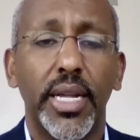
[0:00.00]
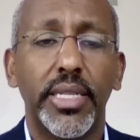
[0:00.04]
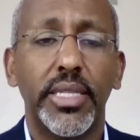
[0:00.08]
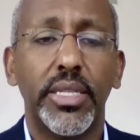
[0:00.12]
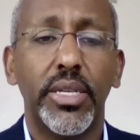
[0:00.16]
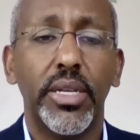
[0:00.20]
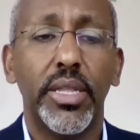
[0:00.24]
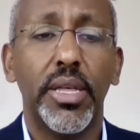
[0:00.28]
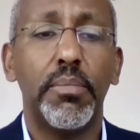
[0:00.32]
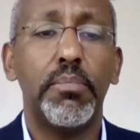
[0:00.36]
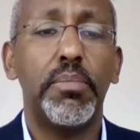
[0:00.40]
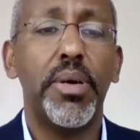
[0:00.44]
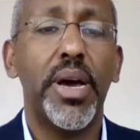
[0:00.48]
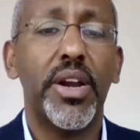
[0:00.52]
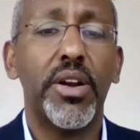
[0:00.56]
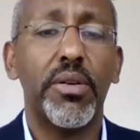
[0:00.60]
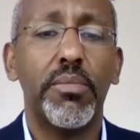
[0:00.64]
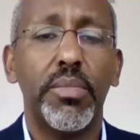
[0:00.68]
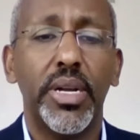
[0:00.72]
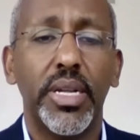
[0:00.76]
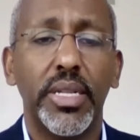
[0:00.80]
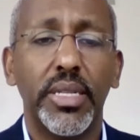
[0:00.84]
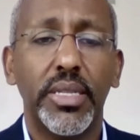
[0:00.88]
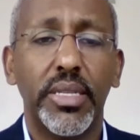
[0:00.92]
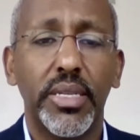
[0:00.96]
to the
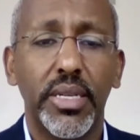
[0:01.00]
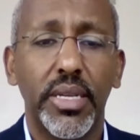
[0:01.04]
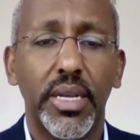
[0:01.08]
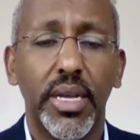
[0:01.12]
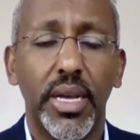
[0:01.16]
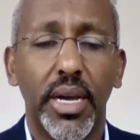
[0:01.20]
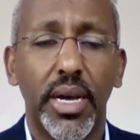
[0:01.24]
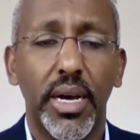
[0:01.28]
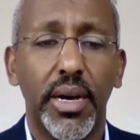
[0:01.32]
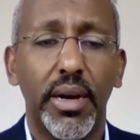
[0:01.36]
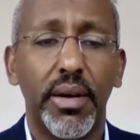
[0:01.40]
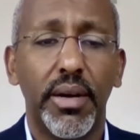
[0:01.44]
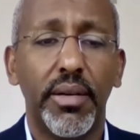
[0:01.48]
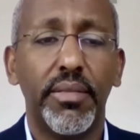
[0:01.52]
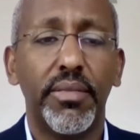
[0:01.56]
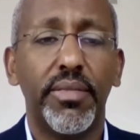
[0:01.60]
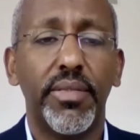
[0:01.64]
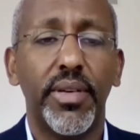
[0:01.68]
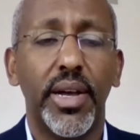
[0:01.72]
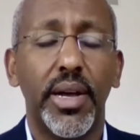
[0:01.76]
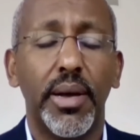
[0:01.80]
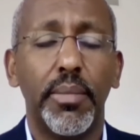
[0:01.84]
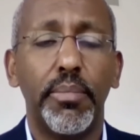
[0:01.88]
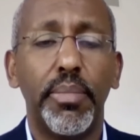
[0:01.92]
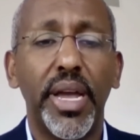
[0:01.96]
betterment
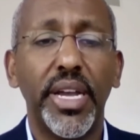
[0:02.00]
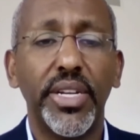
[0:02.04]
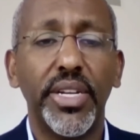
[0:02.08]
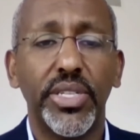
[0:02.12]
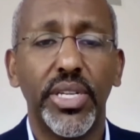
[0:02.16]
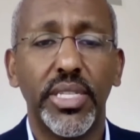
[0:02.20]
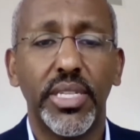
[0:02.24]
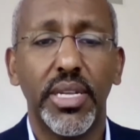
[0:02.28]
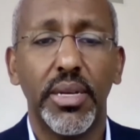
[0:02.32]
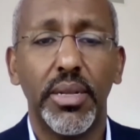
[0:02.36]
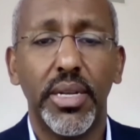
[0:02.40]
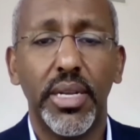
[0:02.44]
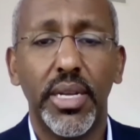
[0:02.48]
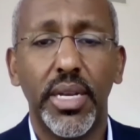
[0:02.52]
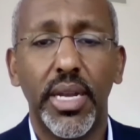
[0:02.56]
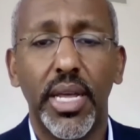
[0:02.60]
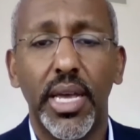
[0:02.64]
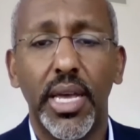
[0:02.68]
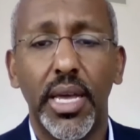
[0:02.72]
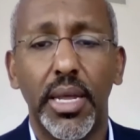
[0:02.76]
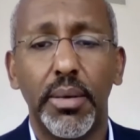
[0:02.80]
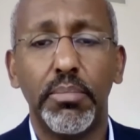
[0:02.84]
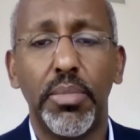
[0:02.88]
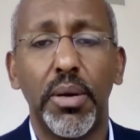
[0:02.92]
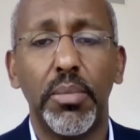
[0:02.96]
of patients and
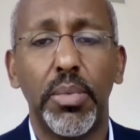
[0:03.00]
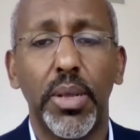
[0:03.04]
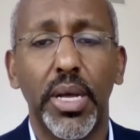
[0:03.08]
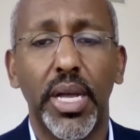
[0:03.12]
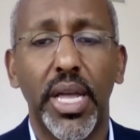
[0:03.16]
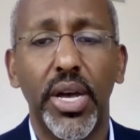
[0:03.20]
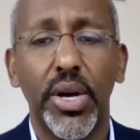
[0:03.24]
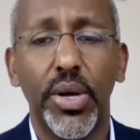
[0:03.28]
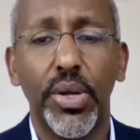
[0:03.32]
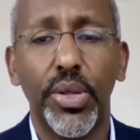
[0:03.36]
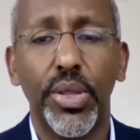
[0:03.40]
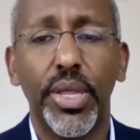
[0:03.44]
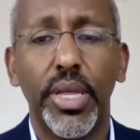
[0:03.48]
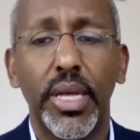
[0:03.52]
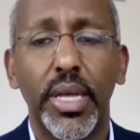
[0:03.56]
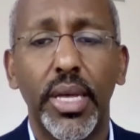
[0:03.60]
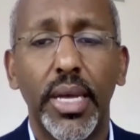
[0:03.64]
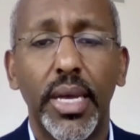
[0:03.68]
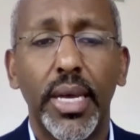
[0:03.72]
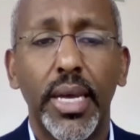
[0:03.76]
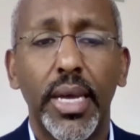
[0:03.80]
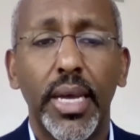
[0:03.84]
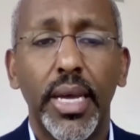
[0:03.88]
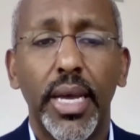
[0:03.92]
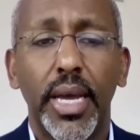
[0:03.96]
public health,
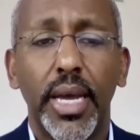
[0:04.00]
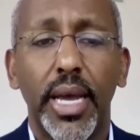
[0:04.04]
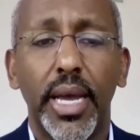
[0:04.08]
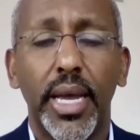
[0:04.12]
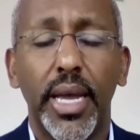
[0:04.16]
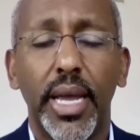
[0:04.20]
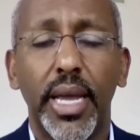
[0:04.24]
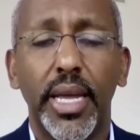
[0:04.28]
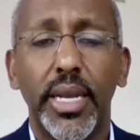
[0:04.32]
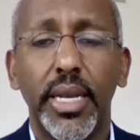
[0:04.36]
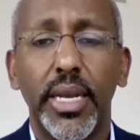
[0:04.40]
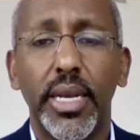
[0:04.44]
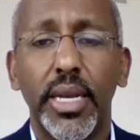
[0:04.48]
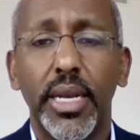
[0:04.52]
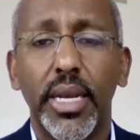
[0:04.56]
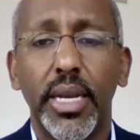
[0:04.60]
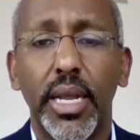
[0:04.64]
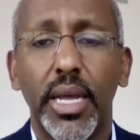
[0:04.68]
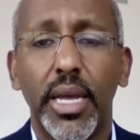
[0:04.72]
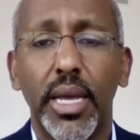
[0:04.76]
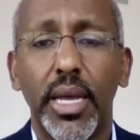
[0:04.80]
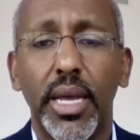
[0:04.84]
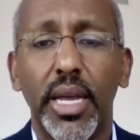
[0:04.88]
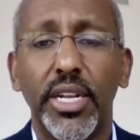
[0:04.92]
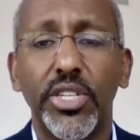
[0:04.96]
in
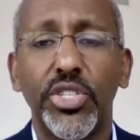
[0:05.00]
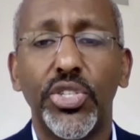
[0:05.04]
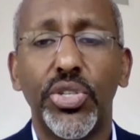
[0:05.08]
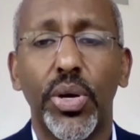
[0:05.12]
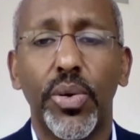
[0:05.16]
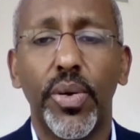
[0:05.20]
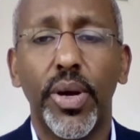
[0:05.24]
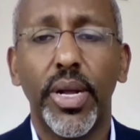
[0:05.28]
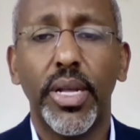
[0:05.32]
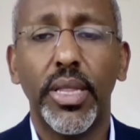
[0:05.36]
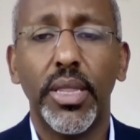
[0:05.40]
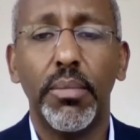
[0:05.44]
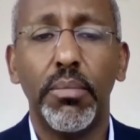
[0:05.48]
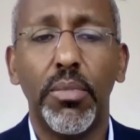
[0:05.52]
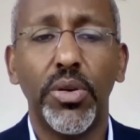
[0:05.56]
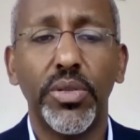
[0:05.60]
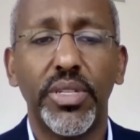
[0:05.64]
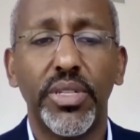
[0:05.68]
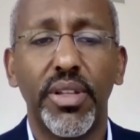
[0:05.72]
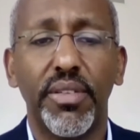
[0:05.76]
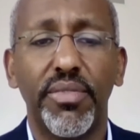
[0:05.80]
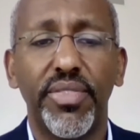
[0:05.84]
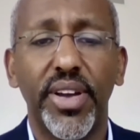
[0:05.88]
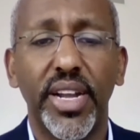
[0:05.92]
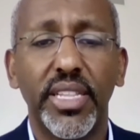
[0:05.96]
ensuring the
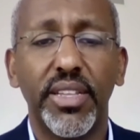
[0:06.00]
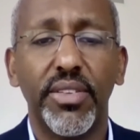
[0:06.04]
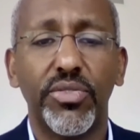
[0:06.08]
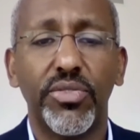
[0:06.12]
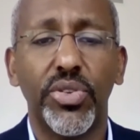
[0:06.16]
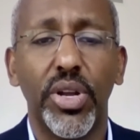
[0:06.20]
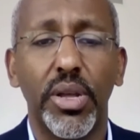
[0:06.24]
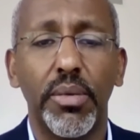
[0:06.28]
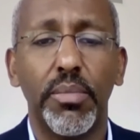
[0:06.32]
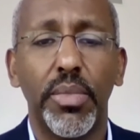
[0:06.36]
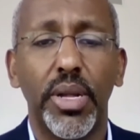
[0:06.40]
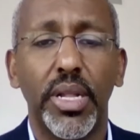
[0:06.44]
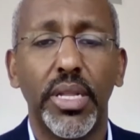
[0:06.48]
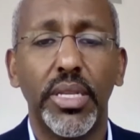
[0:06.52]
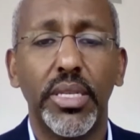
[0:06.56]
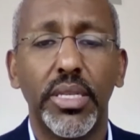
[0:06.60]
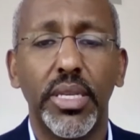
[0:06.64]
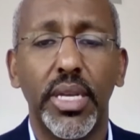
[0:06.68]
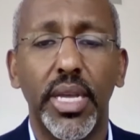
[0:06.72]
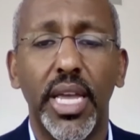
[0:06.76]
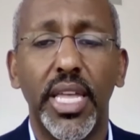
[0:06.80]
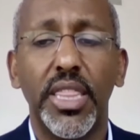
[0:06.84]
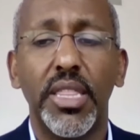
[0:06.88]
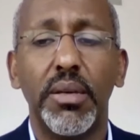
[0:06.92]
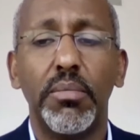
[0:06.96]
most effective
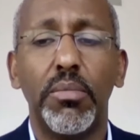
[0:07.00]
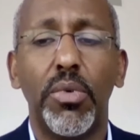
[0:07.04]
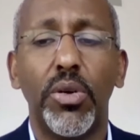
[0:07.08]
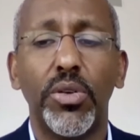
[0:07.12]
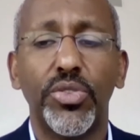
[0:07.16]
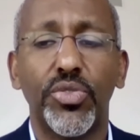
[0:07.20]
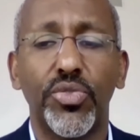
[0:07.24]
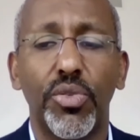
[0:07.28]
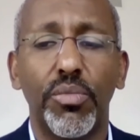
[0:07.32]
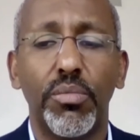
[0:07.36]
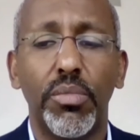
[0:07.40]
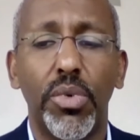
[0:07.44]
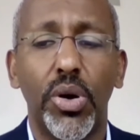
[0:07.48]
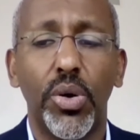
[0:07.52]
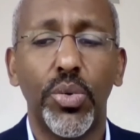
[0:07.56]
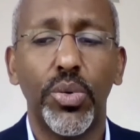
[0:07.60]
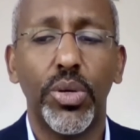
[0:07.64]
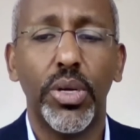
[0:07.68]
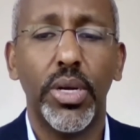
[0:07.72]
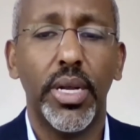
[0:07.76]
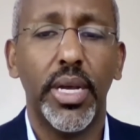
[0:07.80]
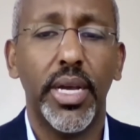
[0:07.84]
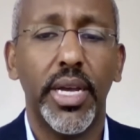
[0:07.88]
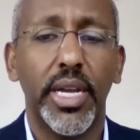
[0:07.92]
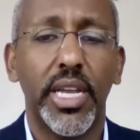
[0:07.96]
treatments in the most remote
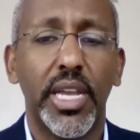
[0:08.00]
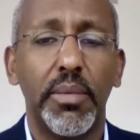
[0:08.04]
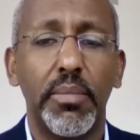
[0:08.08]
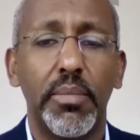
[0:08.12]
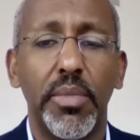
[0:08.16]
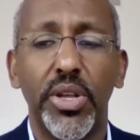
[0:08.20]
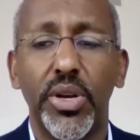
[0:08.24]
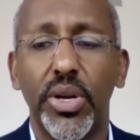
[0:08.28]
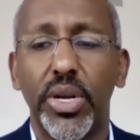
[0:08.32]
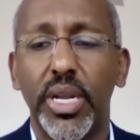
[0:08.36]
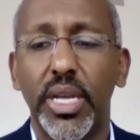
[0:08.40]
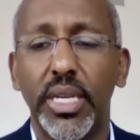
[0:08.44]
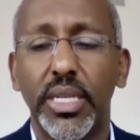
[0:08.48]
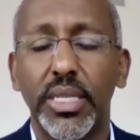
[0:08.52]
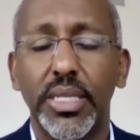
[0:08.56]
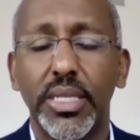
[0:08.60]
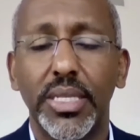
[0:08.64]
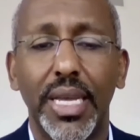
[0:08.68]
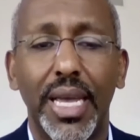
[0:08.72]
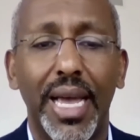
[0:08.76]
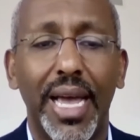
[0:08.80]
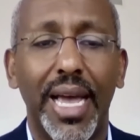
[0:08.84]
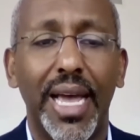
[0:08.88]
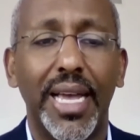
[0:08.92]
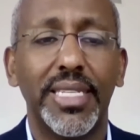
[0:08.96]

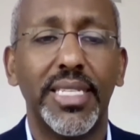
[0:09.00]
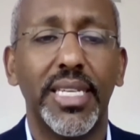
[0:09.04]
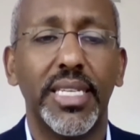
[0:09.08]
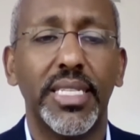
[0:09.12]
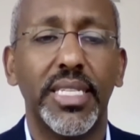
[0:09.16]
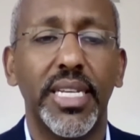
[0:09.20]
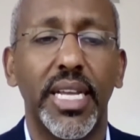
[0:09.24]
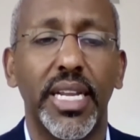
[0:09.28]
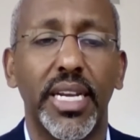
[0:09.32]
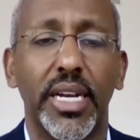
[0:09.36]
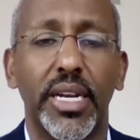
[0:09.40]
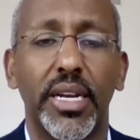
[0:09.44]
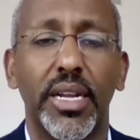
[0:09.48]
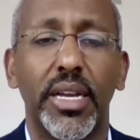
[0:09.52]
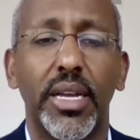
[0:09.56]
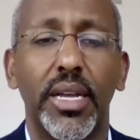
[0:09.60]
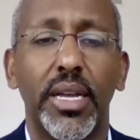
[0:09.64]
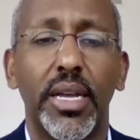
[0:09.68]
communities as is needed.